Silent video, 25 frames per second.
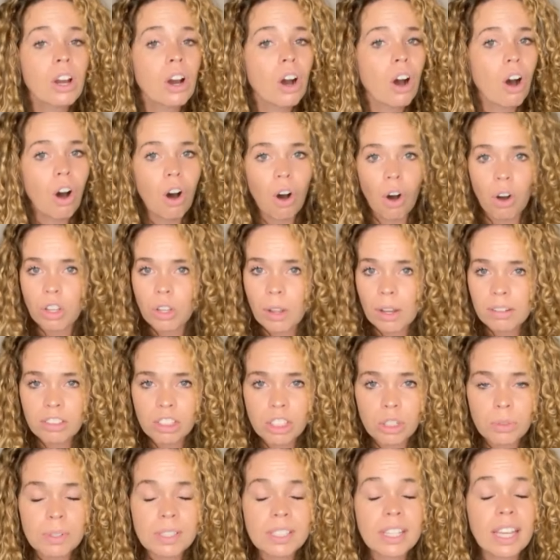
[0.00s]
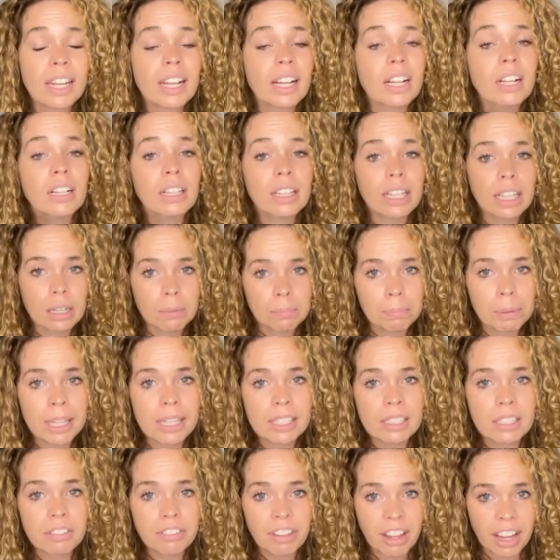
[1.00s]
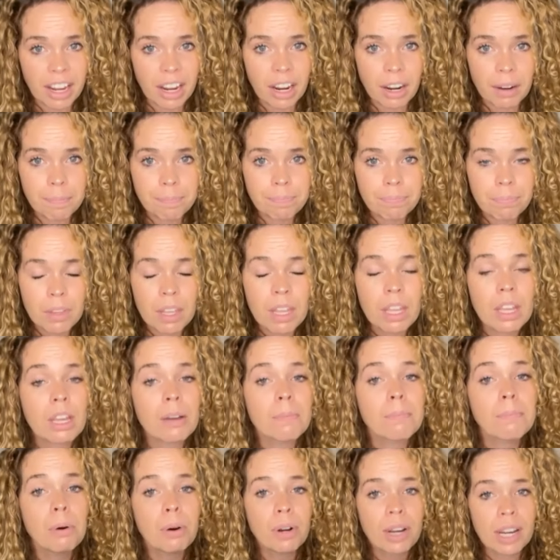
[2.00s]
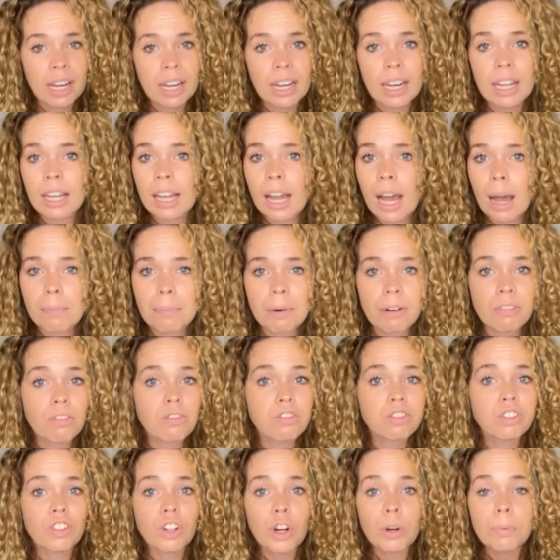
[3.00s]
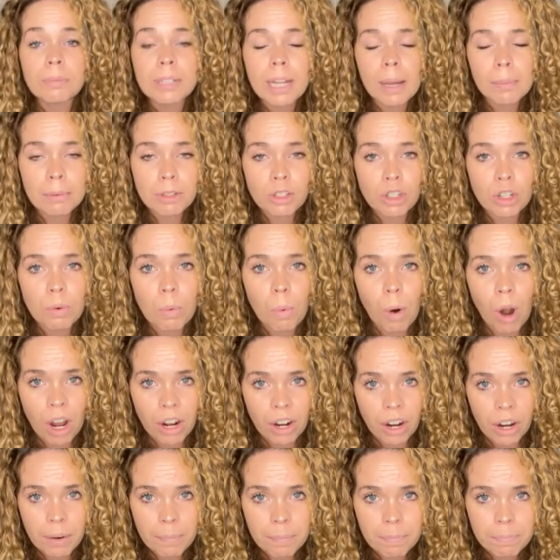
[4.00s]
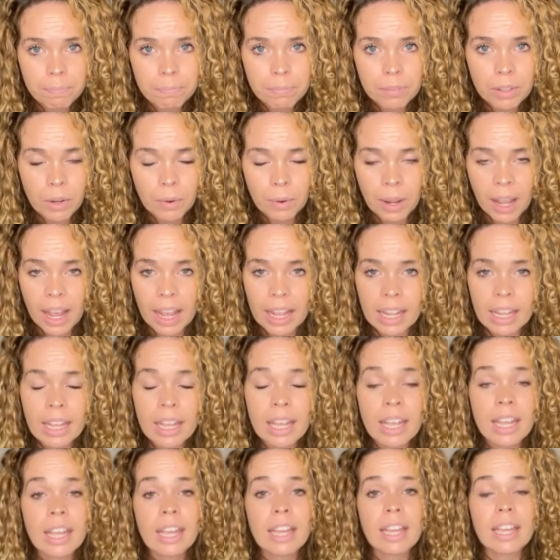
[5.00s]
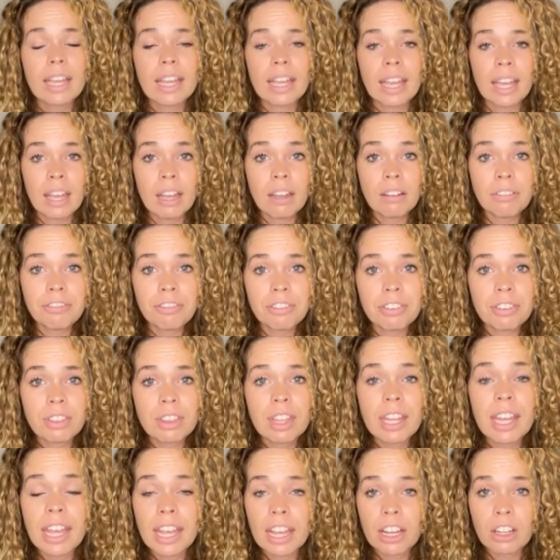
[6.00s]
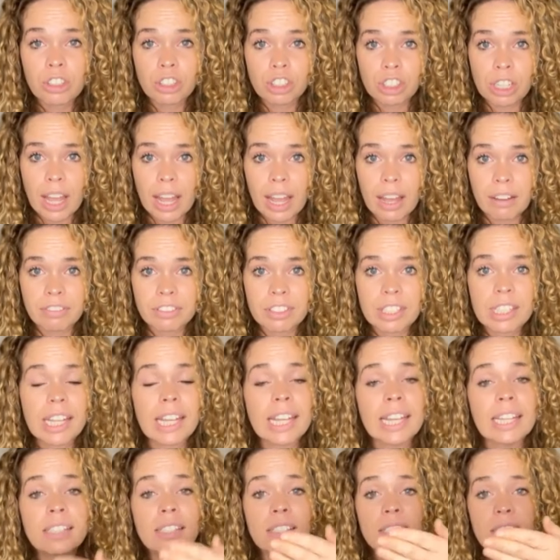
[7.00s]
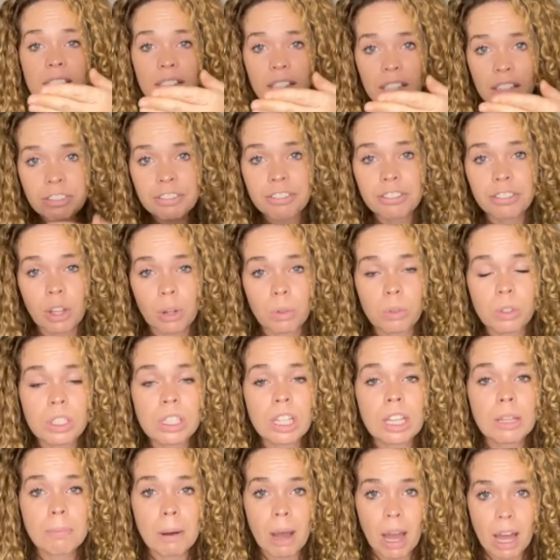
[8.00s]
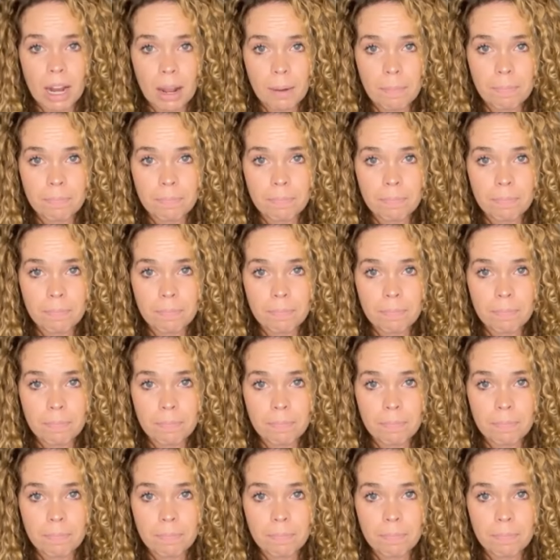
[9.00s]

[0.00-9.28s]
All you have to do is get a clean piece of hair, put it in a cup of room temperature water, okay? If the hair shaft instantly floats to the bottom,